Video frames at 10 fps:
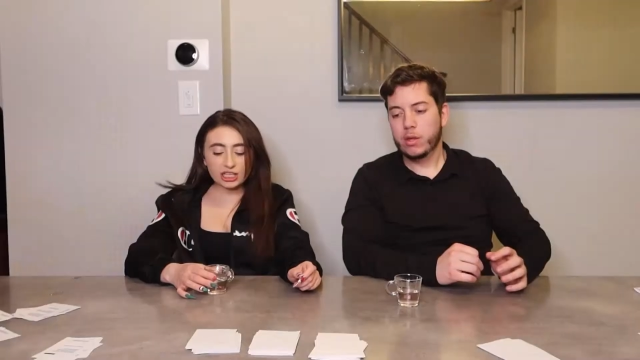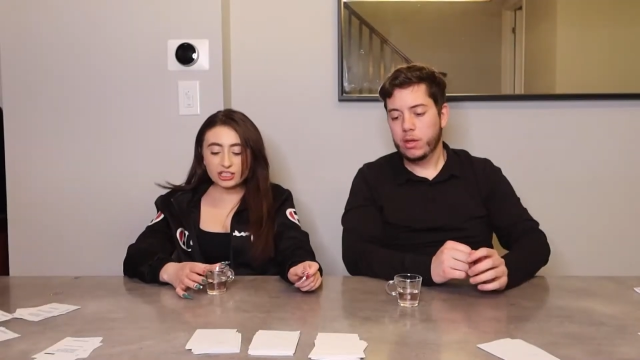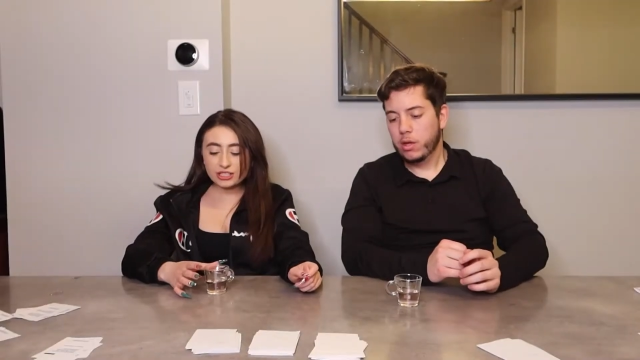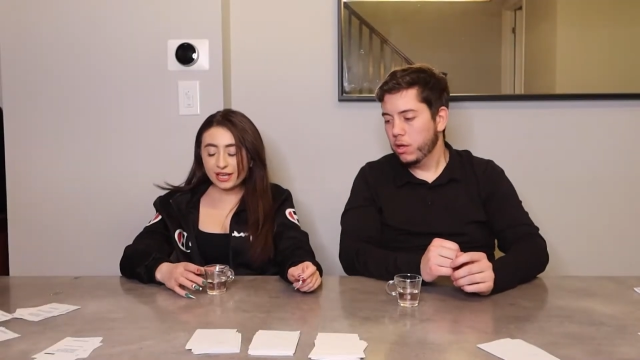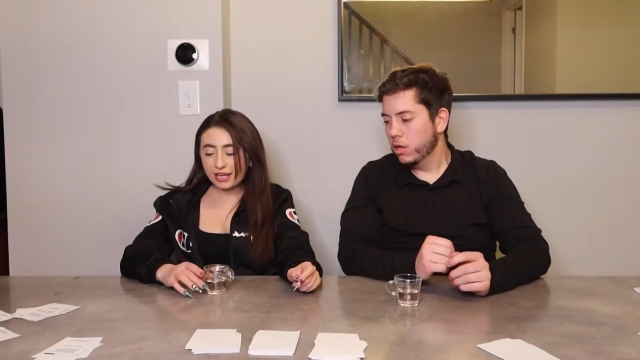
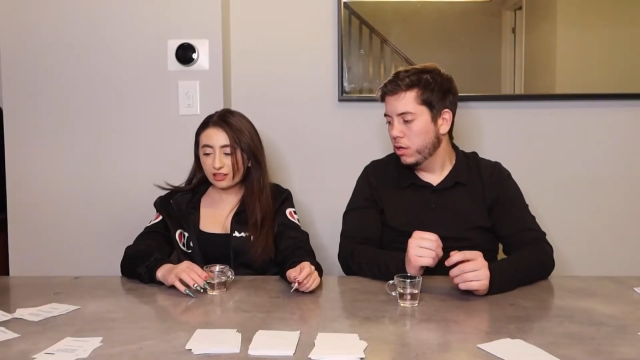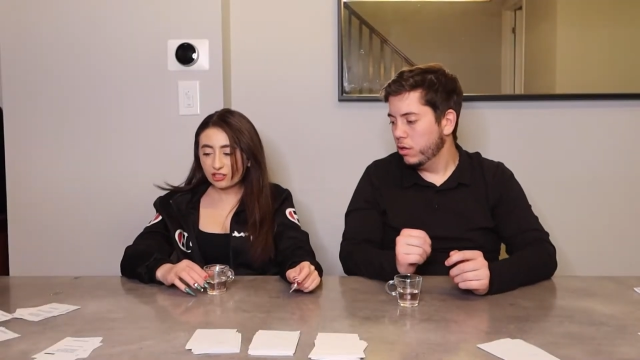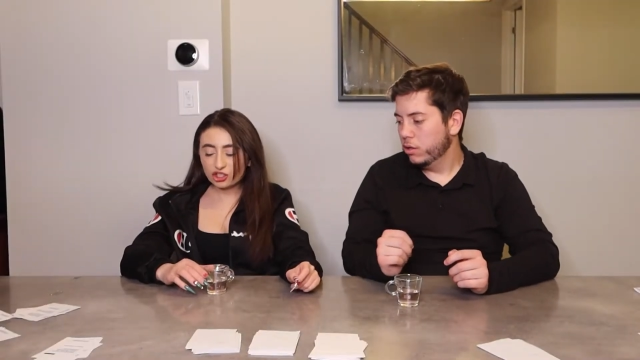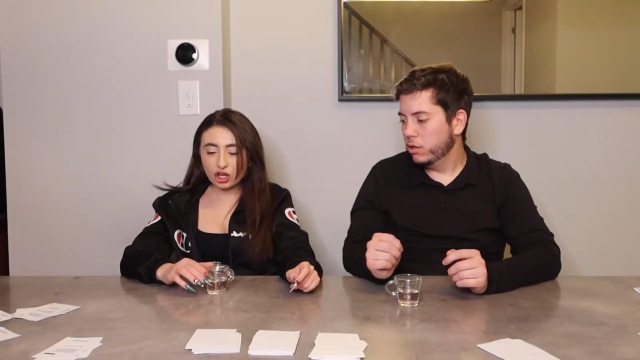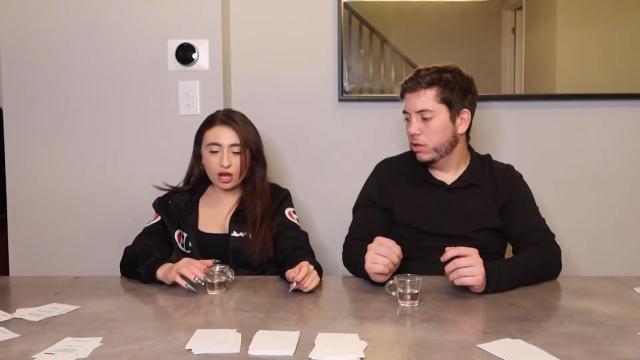Speaker 1: just take
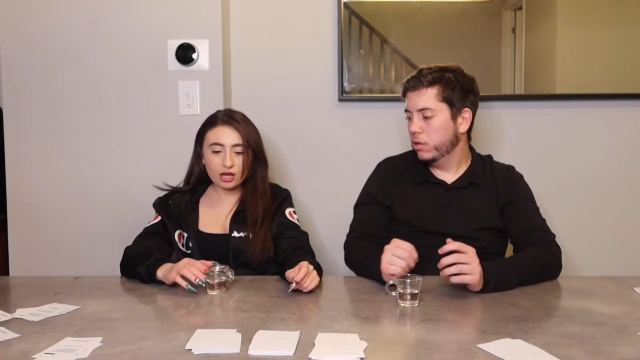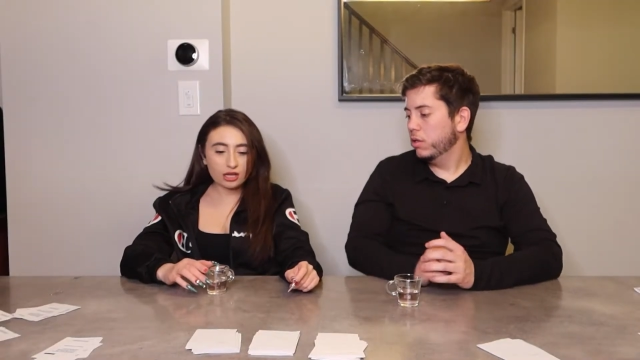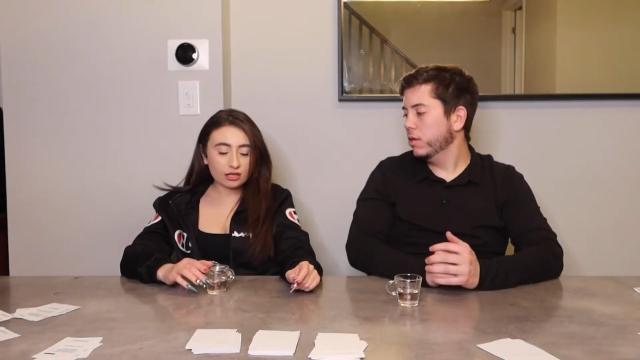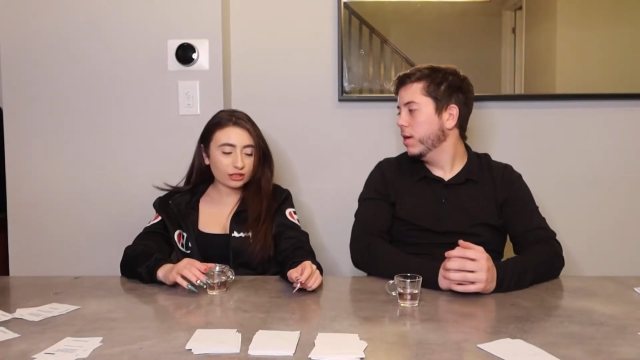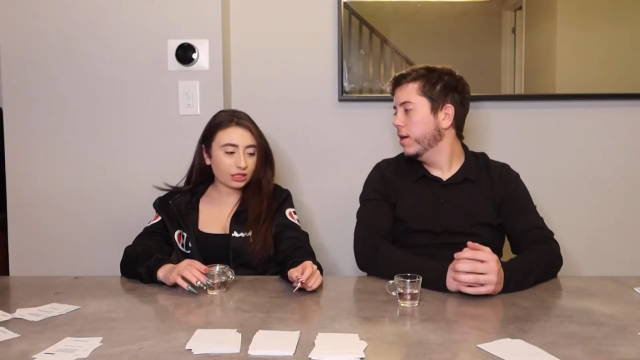the
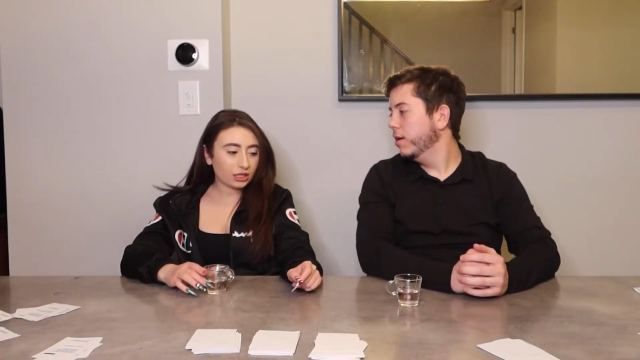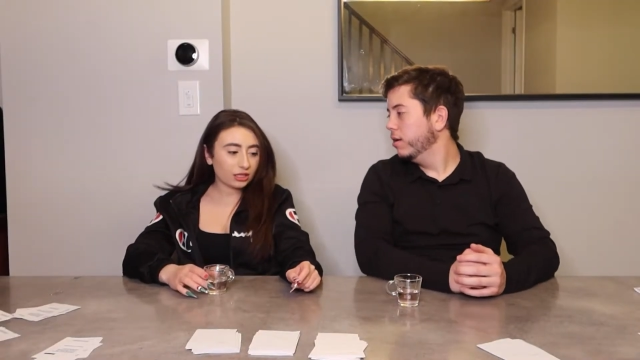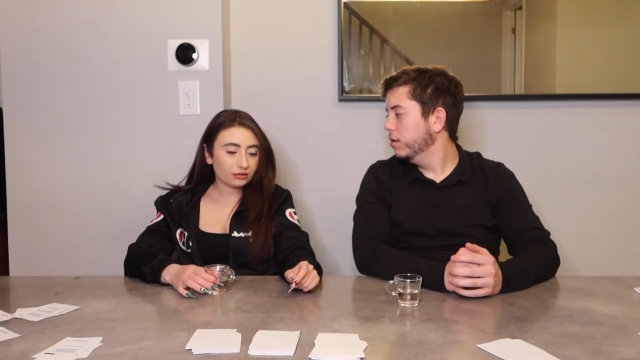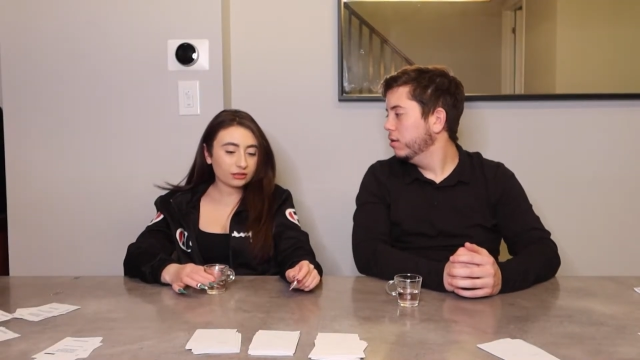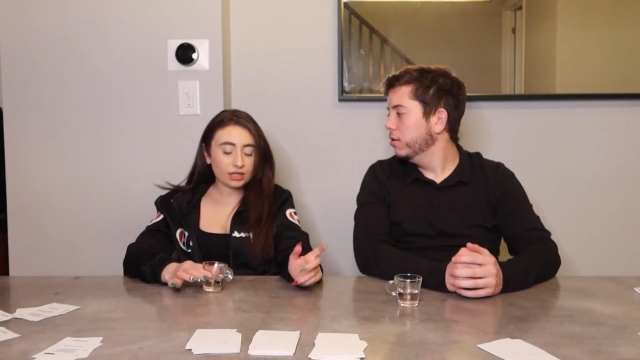shot and I'm like,
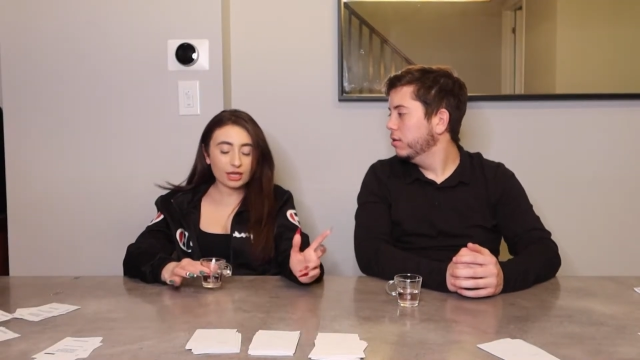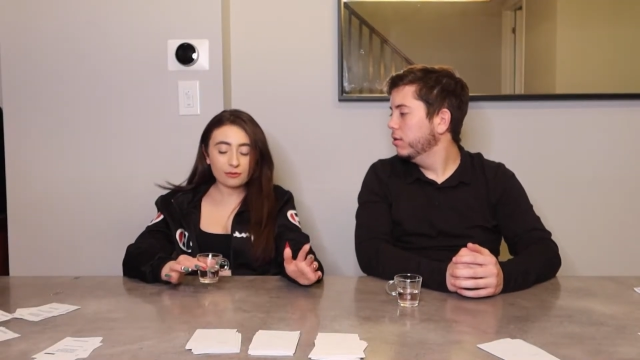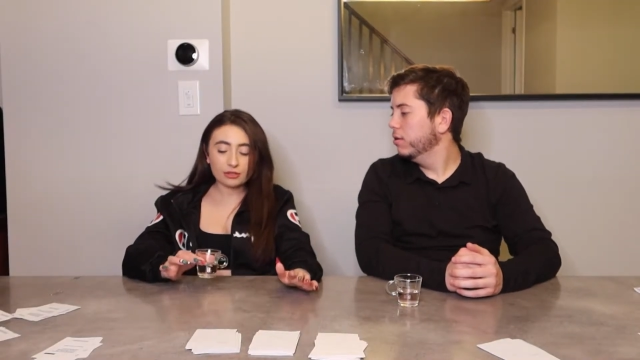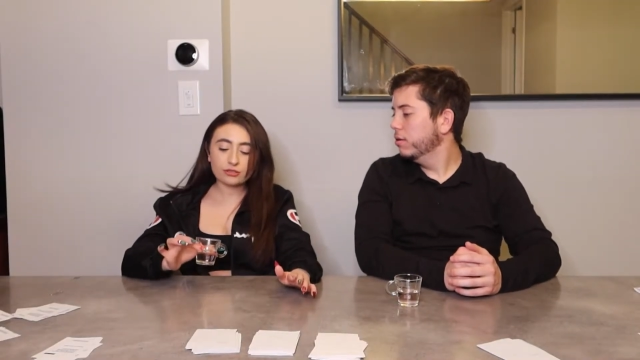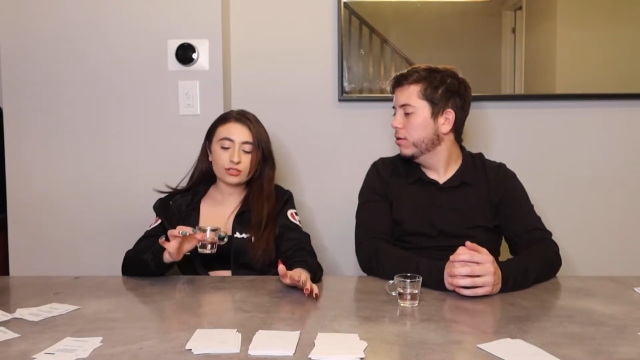oh,
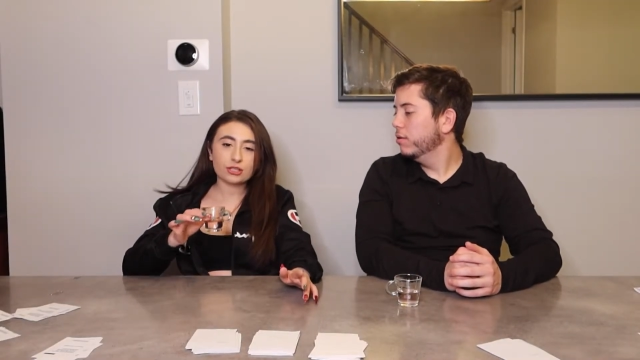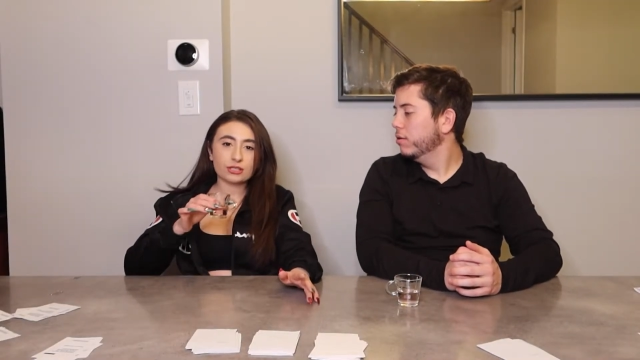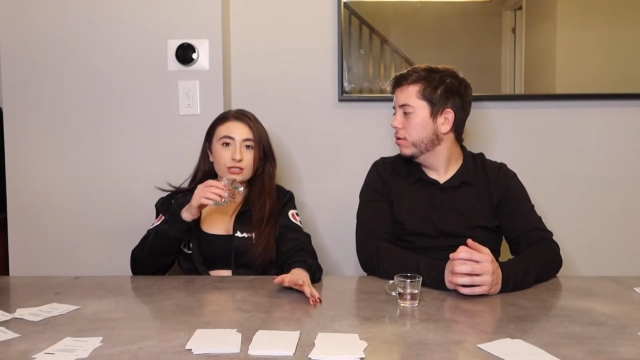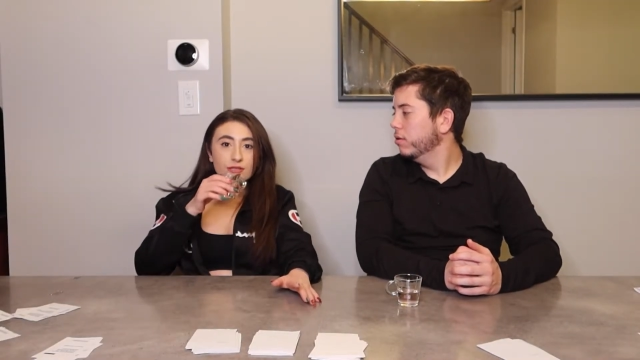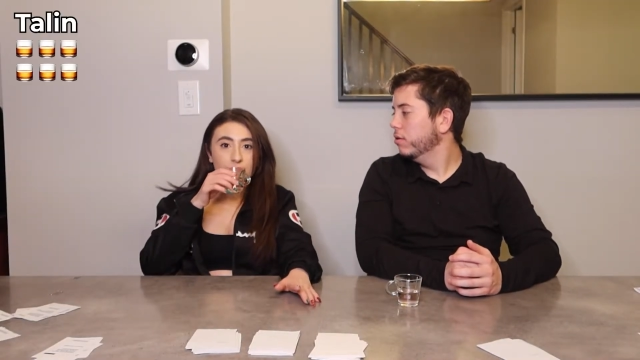okay, well,
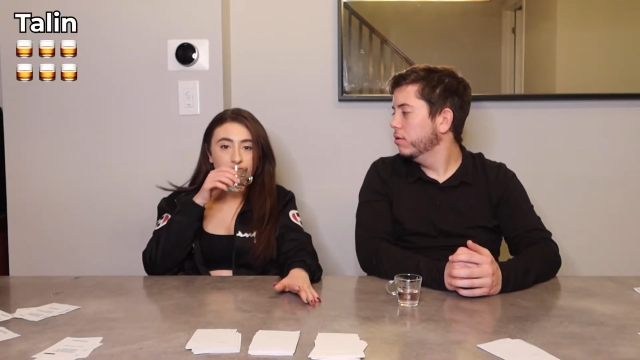cheers.